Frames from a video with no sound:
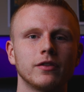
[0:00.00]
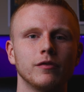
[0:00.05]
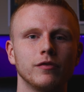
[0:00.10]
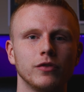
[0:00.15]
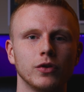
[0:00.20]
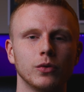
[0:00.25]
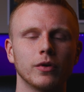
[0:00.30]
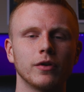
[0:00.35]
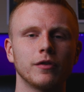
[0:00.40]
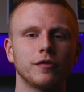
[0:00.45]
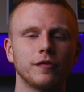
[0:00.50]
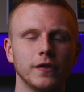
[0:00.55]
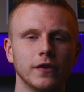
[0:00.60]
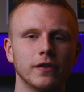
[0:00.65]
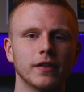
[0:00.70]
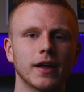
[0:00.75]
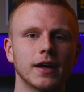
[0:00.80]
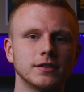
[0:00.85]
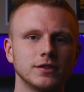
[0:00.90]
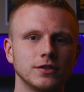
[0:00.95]
viewer
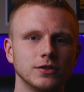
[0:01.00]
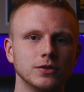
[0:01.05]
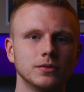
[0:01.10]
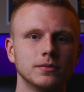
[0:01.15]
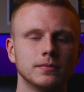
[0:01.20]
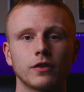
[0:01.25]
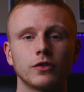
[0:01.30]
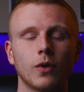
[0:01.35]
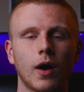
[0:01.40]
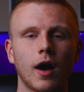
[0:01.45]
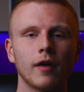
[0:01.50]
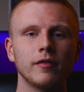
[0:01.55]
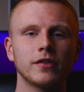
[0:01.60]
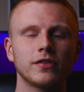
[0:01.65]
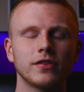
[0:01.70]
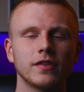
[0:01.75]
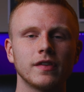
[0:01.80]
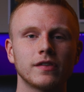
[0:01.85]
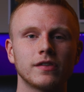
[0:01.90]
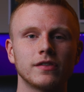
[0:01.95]
feel that too. So
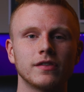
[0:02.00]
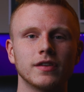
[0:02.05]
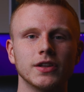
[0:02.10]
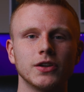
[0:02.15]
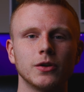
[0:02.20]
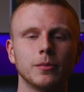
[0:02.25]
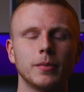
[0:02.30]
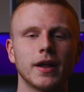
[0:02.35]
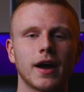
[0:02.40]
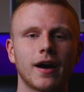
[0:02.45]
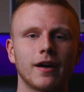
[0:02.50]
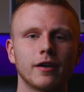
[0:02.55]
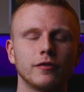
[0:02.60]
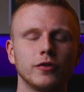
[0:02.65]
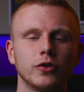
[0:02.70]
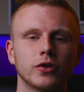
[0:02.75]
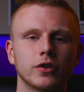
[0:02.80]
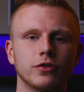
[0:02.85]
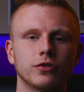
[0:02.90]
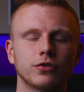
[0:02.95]
obviously this is a little bit out
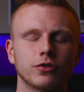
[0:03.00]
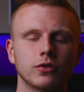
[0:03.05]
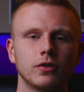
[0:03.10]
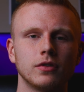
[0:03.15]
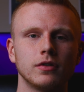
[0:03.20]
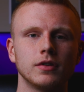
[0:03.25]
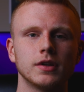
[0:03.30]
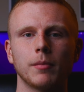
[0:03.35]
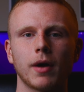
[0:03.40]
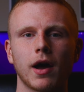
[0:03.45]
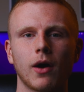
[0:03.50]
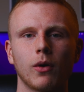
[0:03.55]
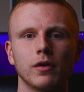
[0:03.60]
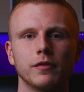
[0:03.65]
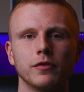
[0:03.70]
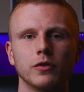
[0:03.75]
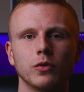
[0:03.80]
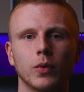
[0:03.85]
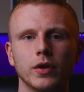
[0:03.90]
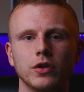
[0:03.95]
of your control.
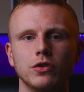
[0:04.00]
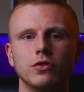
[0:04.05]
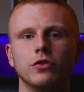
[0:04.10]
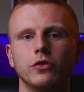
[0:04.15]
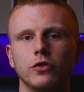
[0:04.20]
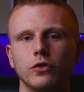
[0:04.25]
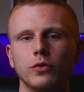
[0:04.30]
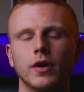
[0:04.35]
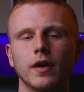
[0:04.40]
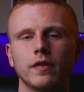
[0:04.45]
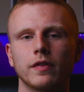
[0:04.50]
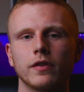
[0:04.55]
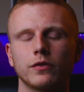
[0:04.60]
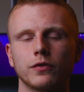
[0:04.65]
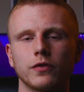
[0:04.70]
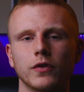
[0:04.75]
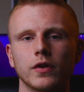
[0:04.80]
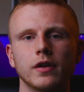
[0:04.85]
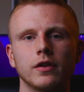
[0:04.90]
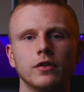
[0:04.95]
However, when you do get
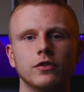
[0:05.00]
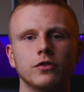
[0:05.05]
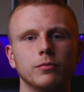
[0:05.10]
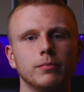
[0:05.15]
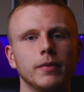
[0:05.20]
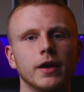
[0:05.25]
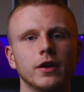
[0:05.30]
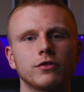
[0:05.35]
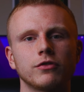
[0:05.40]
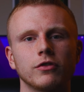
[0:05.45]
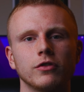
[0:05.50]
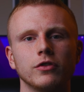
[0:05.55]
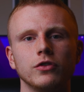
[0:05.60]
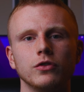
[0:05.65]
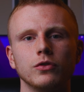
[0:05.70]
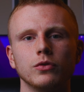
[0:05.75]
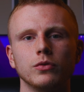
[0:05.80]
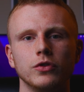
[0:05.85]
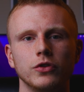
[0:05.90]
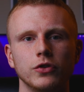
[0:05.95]
this footage, make sure
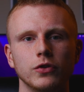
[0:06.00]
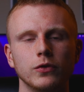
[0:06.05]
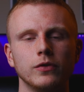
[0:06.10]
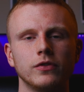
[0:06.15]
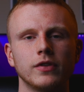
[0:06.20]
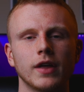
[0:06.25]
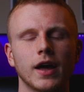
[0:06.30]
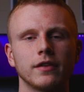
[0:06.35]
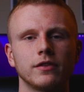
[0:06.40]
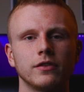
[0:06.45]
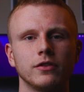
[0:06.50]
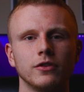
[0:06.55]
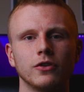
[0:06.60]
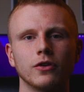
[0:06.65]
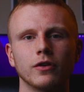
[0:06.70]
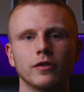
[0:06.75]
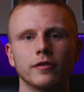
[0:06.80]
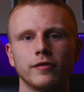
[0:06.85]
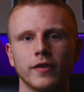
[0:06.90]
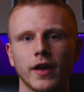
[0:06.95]
you use that to
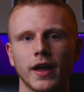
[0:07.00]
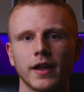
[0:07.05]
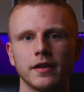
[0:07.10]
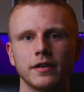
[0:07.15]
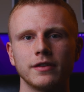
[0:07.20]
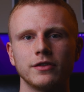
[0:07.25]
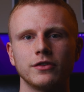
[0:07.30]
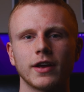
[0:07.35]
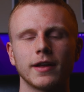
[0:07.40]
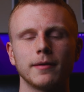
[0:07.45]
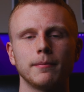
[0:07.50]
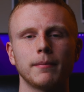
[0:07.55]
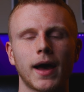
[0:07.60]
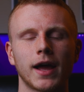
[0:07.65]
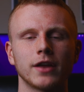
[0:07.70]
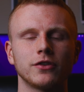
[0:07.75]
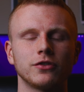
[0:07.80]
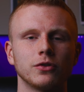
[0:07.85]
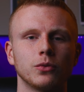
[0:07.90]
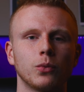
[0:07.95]
your advantage and
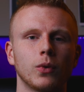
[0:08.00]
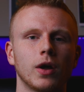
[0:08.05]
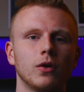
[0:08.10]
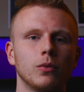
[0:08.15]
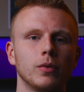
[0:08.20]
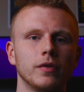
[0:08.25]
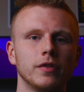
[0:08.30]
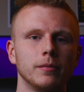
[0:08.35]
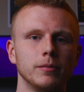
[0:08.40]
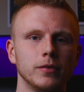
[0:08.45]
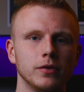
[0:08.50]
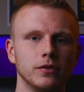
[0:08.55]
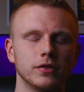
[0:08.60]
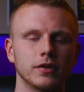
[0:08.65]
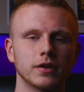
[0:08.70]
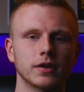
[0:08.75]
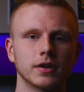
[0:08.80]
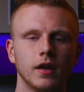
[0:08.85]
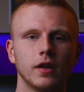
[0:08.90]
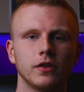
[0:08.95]
match it well with the
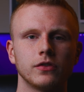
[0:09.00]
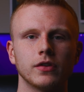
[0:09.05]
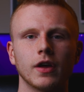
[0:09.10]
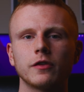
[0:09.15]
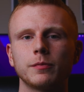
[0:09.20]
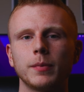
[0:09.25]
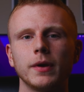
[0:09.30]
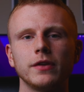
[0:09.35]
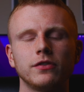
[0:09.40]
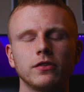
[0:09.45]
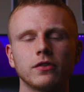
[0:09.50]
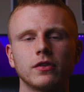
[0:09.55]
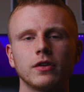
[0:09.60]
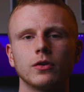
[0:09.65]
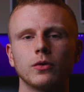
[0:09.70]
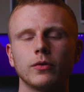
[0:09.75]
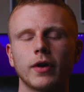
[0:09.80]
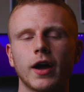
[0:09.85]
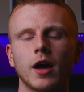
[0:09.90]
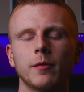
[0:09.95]
music. So that's
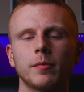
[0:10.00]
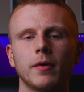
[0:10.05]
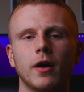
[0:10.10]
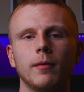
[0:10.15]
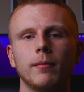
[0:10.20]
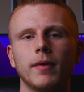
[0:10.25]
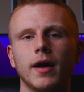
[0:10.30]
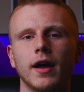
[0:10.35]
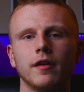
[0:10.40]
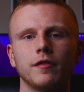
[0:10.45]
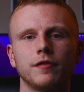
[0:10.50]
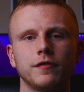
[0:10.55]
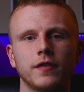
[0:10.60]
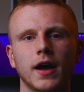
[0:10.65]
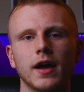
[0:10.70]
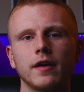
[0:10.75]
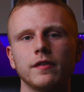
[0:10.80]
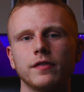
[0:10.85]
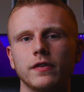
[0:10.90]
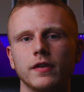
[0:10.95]
basically a wrap on my
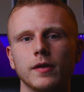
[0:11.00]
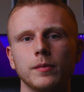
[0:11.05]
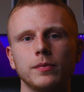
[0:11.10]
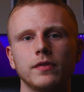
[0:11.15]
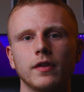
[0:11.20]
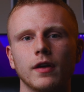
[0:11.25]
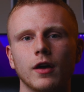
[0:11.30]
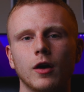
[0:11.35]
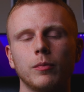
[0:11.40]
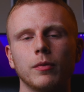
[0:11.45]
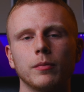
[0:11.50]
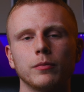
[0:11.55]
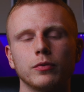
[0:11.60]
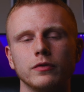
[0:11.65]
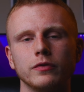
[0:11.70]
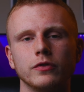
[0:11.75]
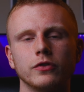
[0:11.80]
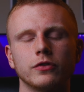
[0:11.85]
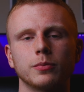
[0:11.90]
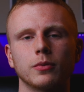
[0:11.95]
5 tips to help
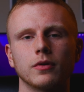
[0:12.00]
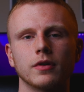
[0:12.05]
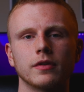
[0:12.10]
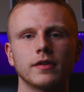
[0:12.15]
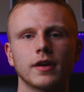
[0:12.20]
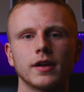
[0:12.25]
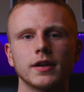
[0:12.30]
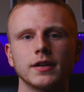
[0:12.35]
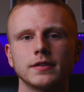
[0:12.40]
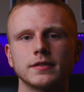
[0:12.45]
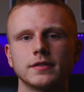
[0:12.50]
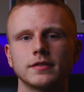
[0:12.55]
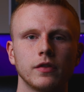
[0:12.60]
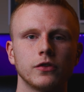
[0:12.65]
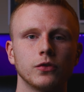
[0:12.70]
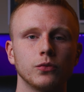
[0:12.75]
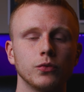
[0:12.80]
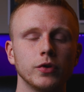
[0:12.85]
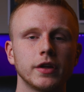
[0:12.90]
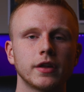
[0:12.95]
improve your sports edits.
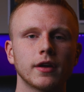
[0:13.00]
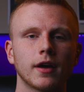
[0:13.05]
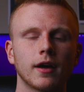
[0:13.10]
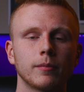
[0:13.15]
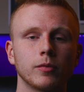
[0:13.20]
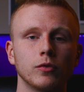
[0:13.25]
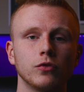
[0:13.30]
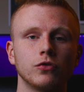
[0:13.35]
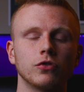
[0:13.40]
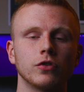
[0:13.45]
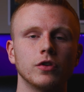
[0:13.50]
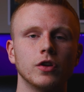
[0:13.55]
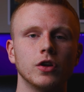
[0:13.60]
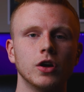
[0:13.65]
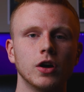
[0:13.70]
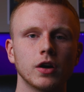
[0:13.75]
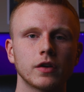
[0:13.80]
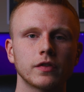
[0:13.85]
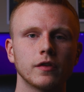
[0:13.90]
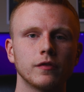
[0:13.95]
To recap, you should
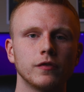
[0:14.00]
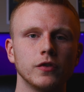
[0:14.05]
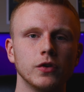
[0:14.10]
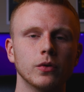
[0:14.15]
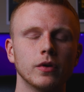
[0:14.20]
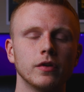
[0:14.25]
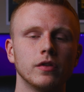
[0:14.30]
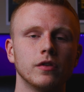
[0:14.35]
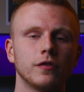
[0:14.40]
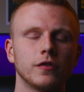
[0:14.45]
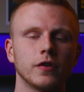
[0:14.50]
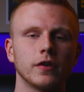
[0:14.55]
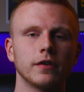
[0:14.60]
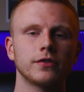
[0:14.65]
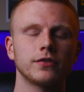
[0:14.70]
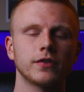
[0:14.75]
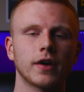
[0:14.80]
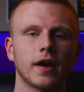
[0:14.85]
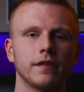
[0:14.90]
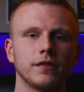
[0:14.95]
hook the viewer in the
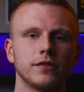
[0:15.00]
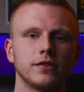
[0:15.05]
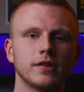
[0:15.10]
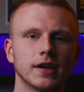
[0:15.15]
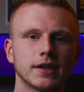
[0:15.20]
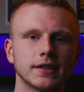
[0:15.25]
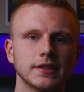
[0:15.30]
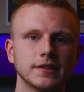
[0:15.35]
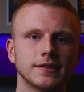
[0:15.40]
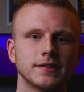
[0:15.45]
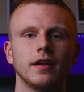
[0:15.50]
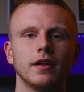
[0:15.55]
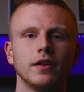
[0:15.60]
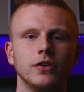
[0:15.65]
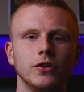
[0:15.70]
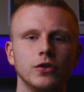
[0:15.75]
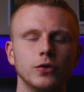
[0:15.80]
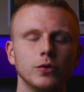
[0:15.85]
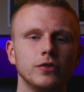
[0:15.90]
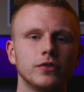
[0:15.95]
first 5 seconds,
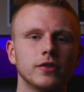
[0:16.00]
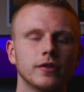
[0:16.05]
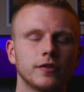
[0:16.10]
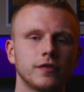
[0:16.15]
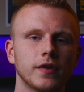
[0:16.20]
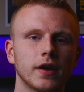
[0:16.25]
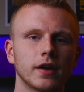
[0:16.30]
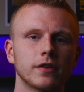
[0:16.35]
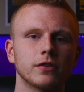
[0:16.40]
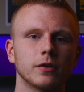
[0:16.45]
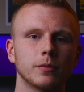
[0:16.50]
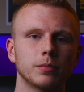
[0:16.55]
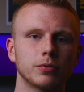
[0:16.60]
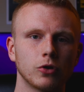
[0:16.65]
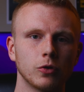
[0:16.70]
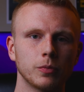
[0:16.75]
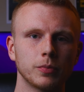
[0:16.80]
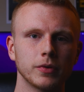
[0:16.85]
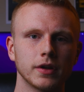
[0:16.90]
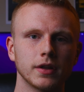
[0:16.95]
use effects
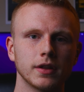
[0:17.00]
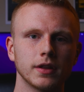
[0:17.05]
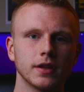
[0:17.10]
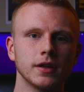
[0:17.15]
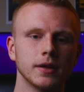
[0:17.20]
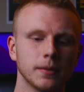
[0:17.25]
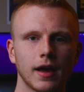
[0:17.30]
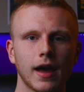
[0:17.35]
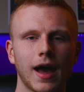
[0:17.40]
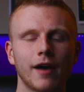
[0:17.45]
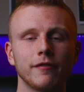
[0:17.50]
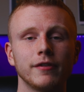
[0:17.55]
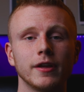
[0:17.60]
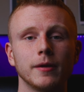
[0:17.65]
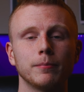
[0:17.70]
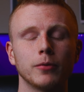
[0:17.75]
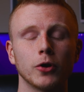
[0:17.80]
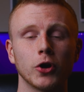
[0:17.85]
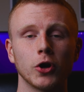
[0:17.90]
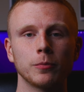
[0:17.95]
appropriately, have
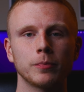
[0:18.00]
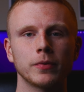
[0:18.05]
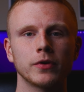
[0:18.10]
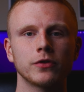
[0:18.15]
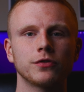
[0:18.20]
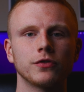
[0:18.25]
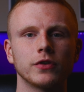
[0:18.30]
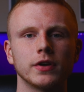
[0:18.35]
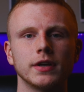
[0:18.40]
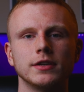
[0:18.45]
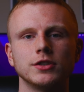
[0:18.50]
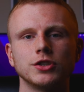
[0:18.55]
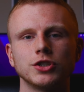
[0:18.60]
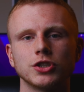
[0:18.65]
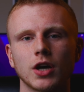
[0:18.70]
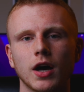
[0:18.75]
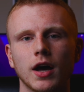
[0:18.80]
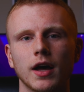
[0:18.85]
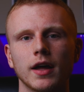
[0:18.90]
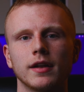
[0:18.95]
a purpose for each
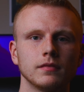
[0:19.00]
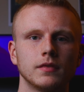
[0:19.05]
shot,